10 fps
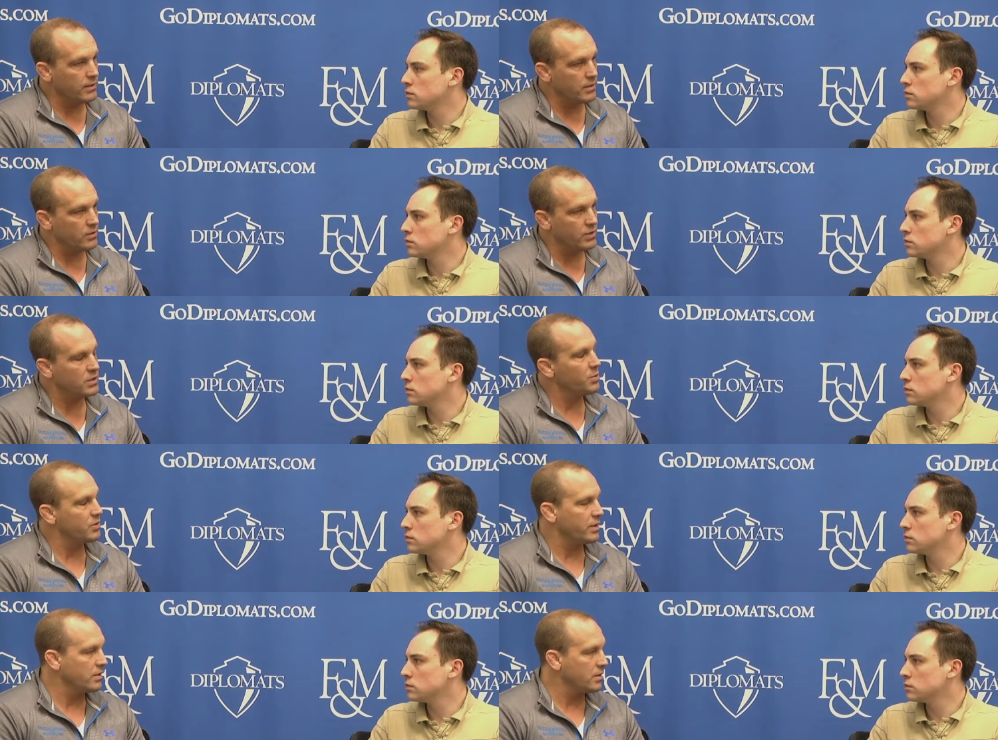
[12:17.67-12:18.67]
Speaker 1: you know, 60%
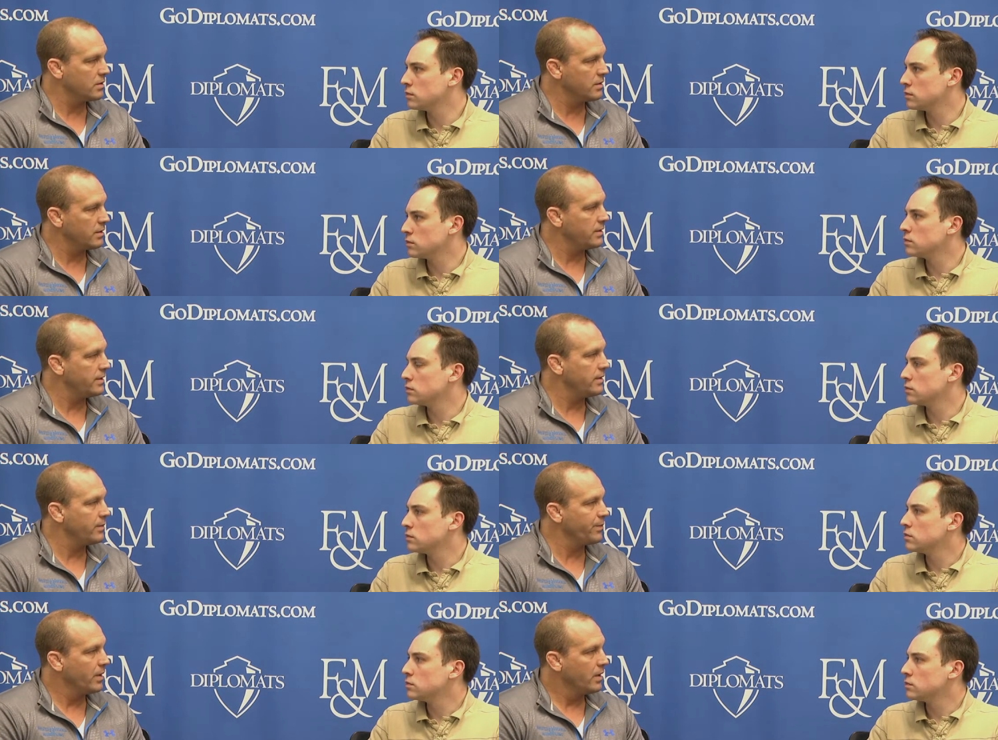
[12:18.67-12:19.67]
of the, the
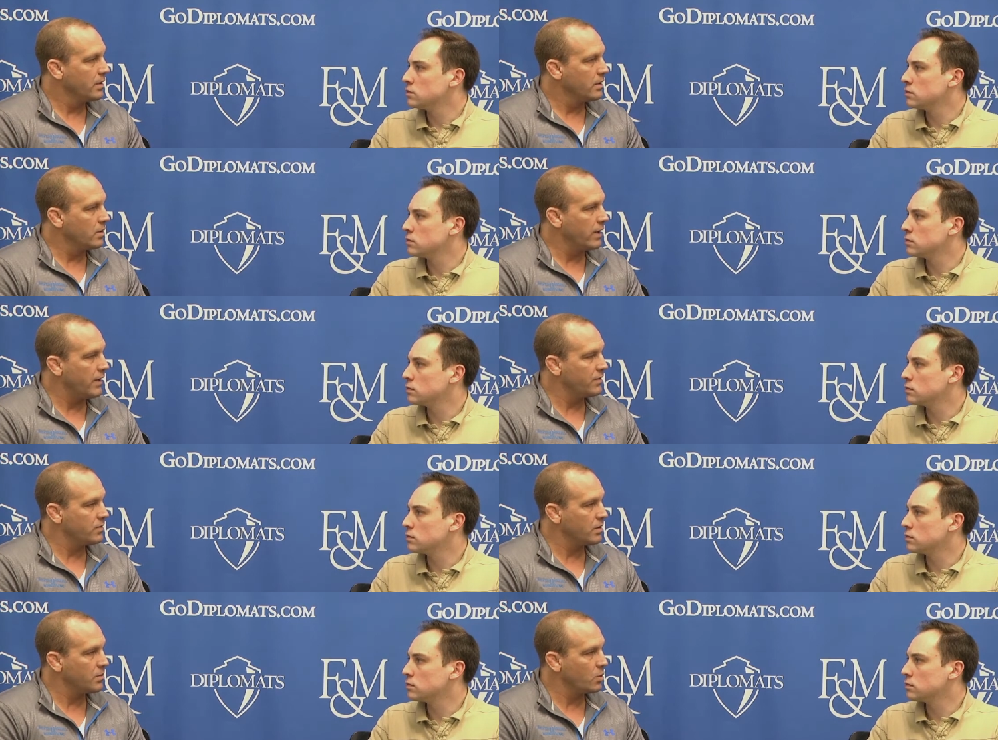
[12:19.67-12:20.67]
team, you know, having
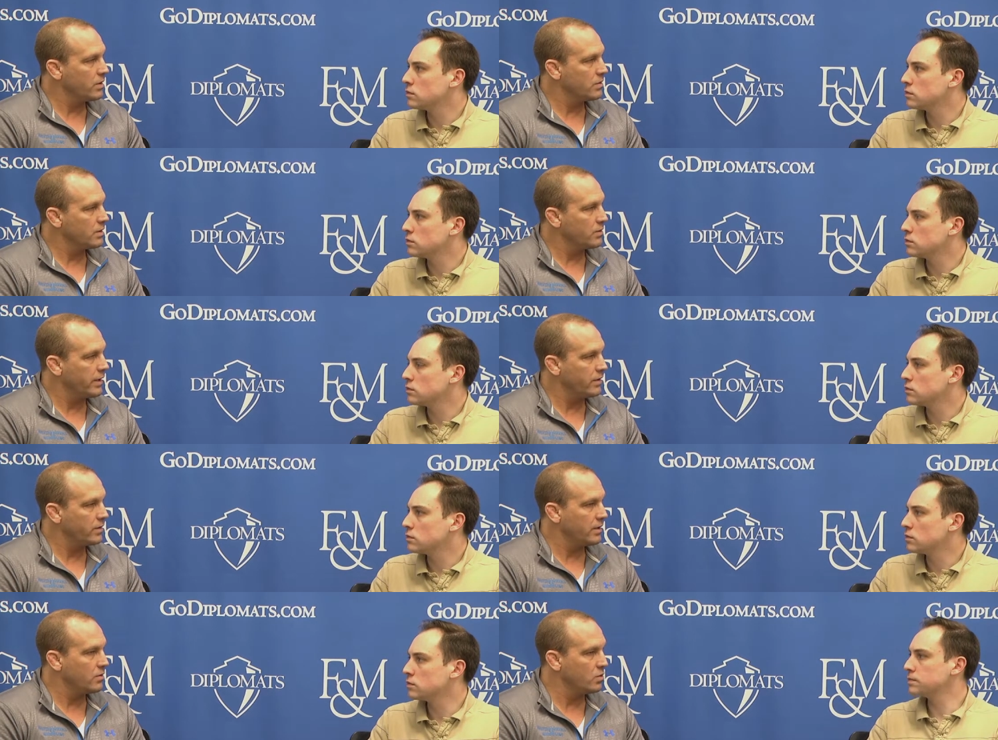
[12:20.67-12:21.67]
somewhat success
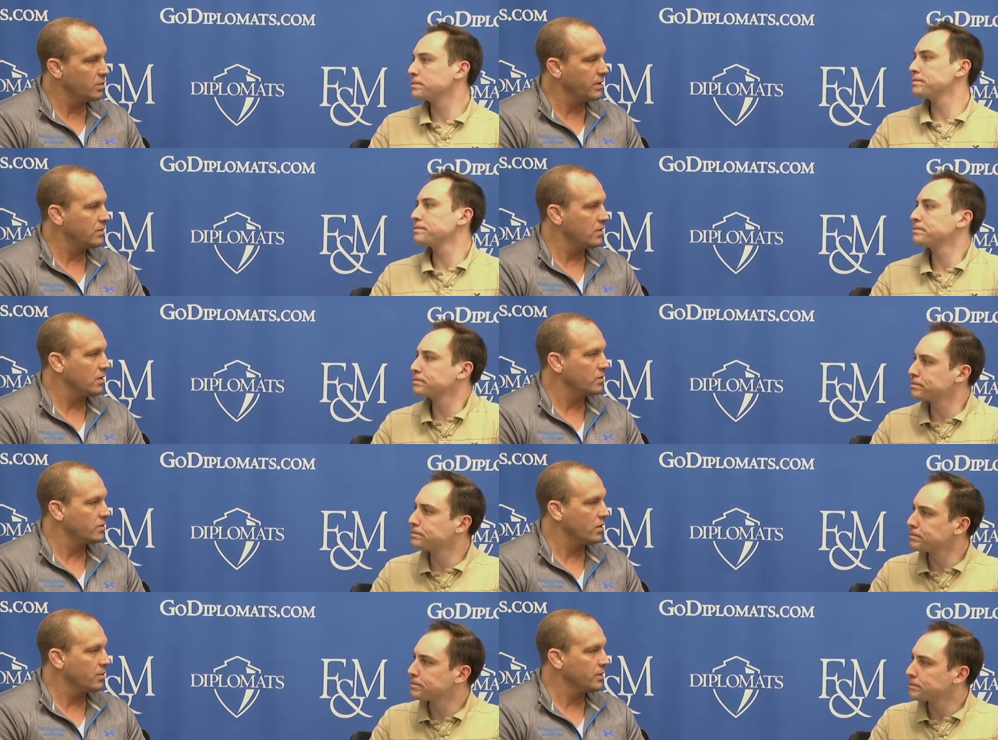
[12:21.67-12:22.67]
at dual meets and also
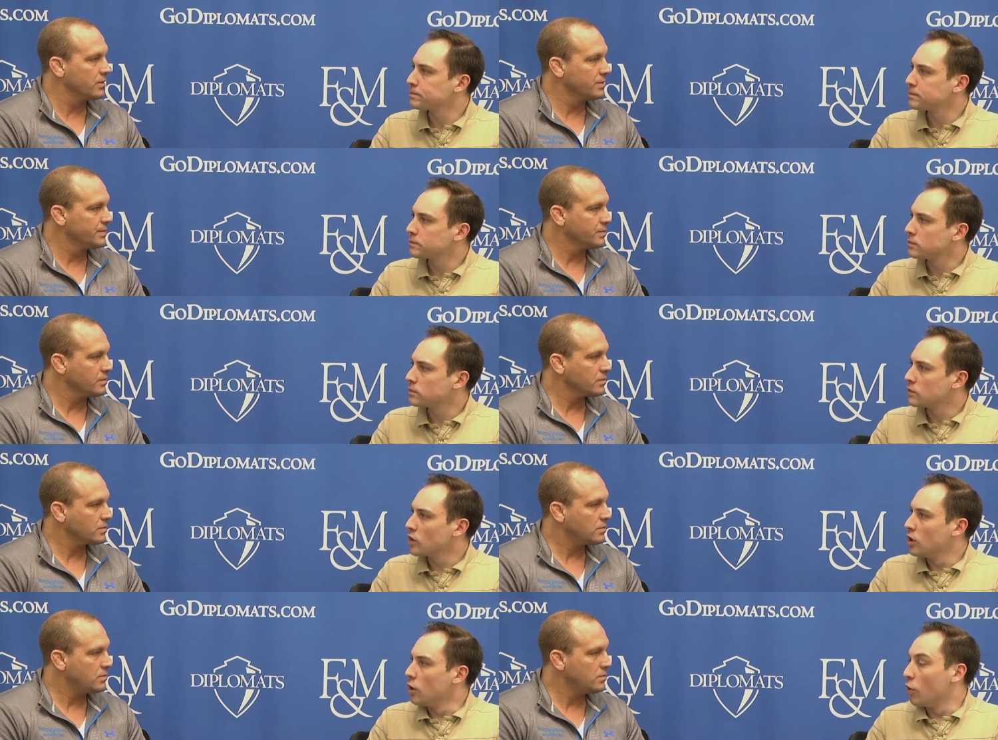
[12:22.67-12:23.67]
tournaments.
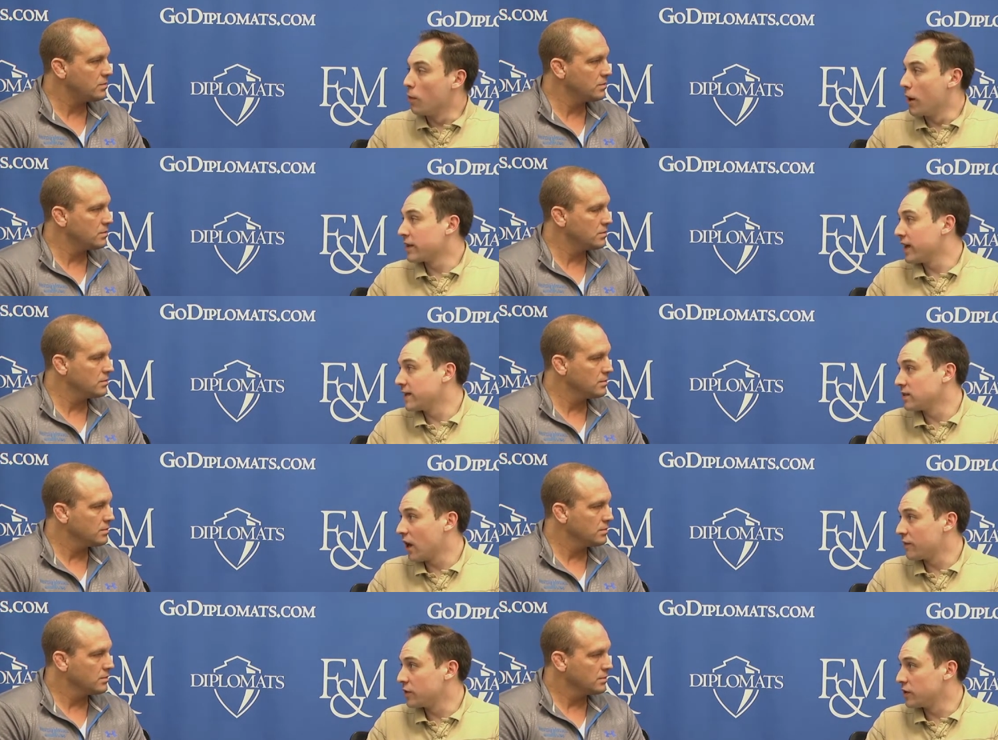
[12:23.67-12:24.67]
Speaker 2: Well, Mike, thanks a
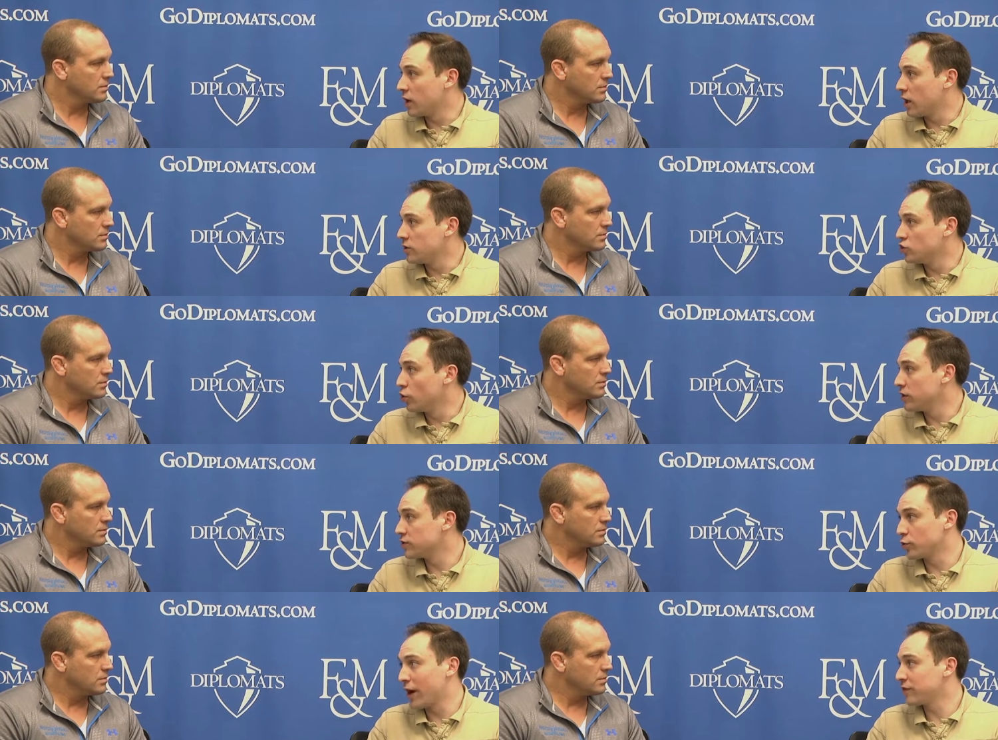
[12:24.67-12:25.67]
lot for uh, joining us
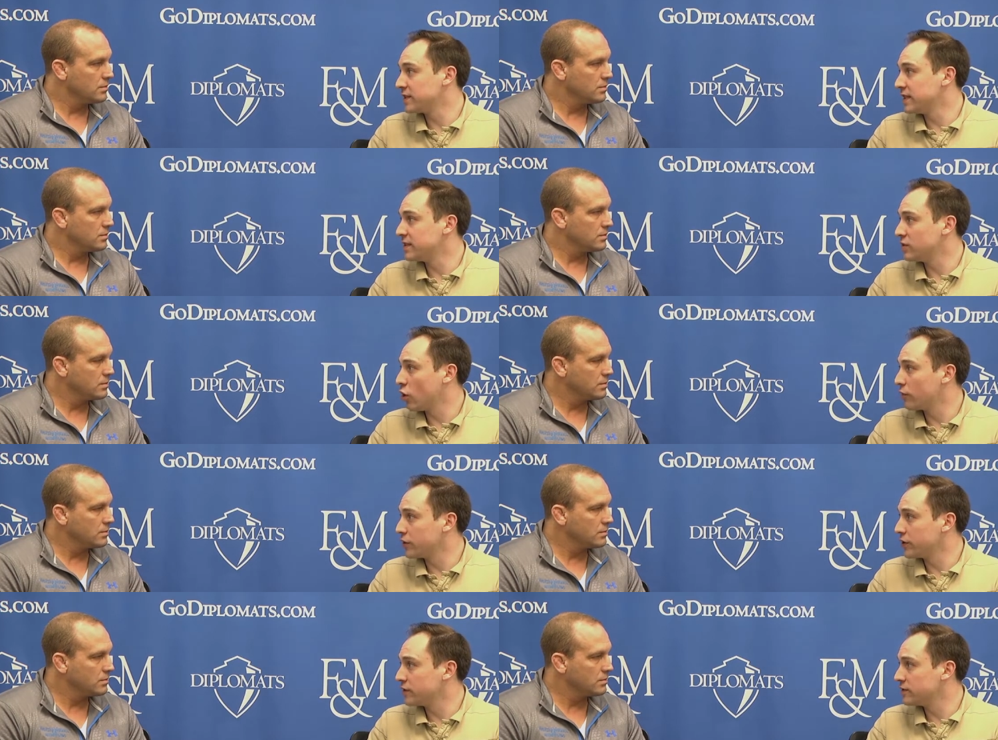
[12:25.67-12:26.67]
throughout the season and offering
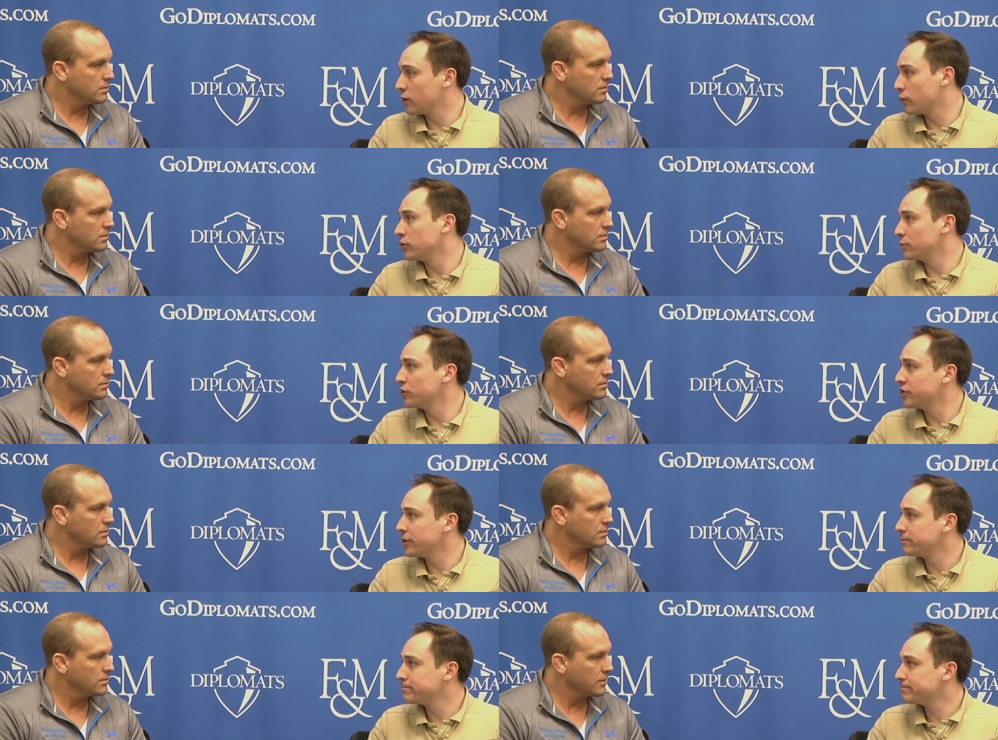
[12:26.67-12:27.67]
your insight. Really appreciate
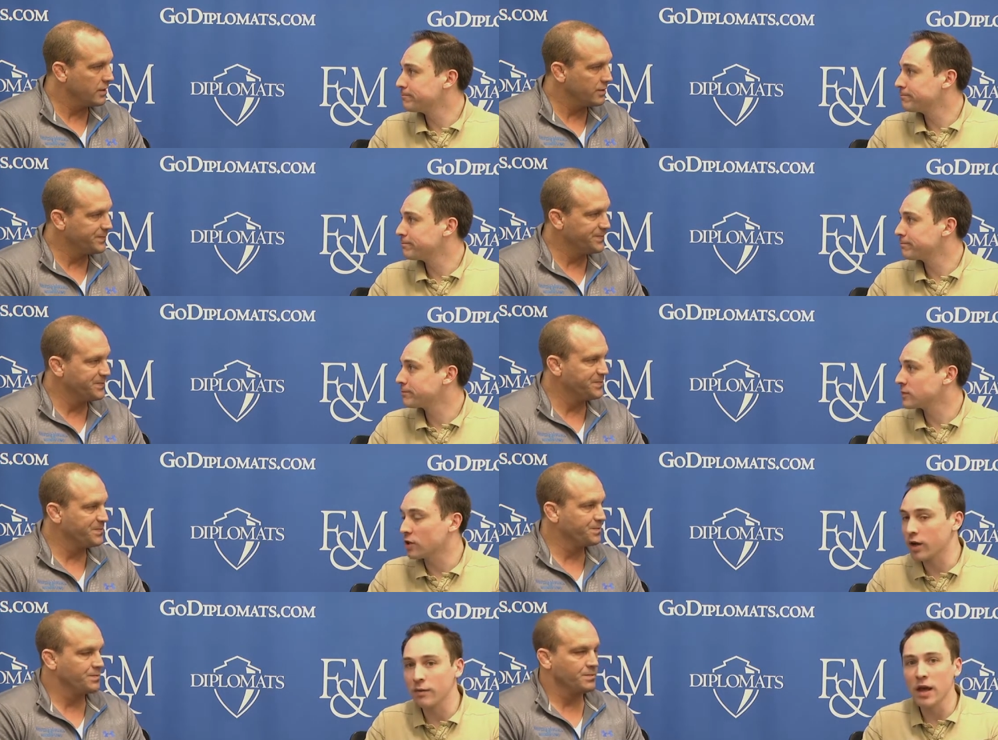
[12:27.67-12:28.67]
it. Thanks.
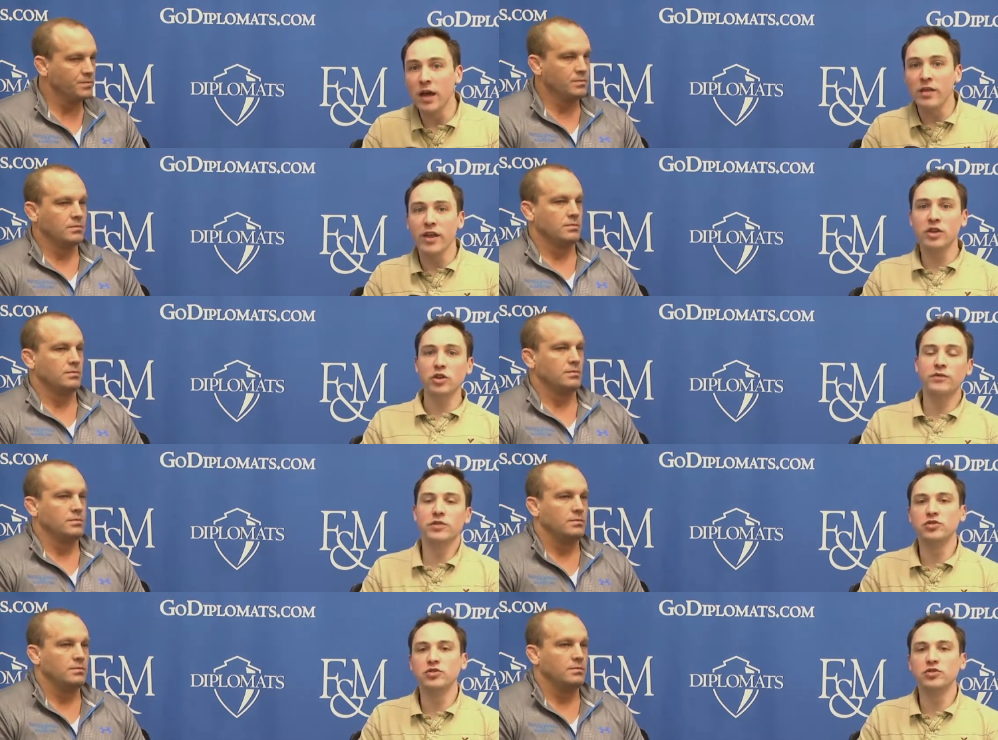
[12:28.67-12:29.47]
Okay. Thank you for